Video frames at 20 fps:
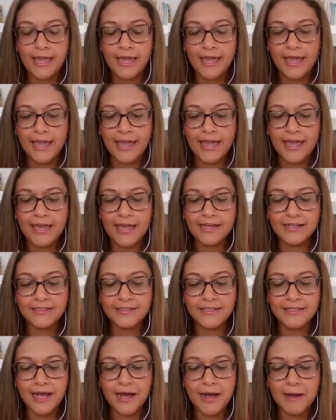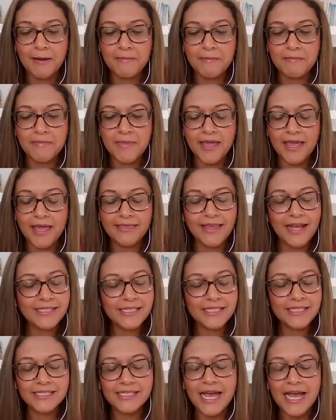And that's
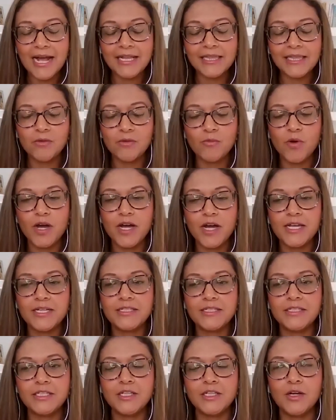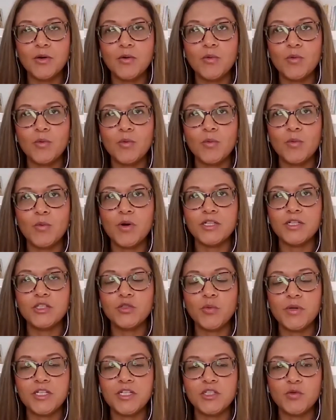exactly what
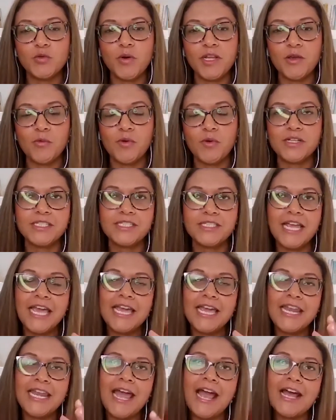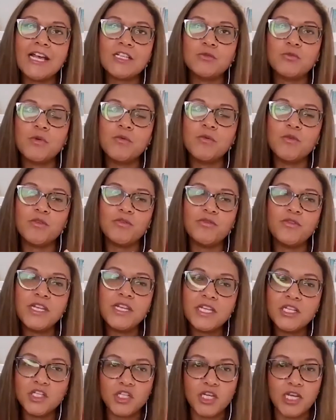2020 was. And as we were
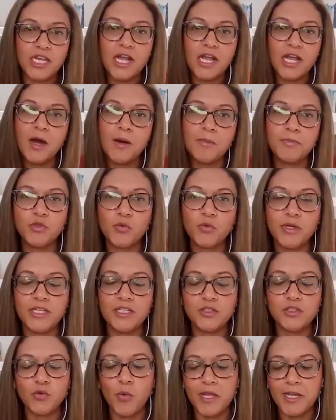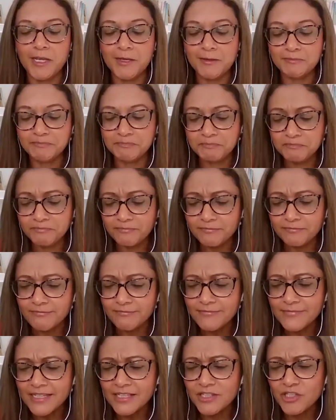finishing up 2020,
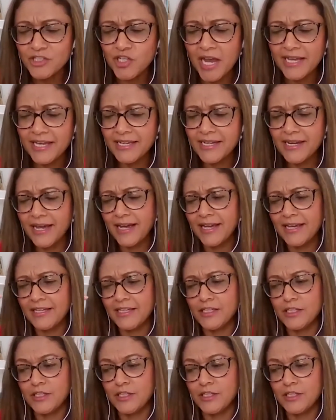Jack and I,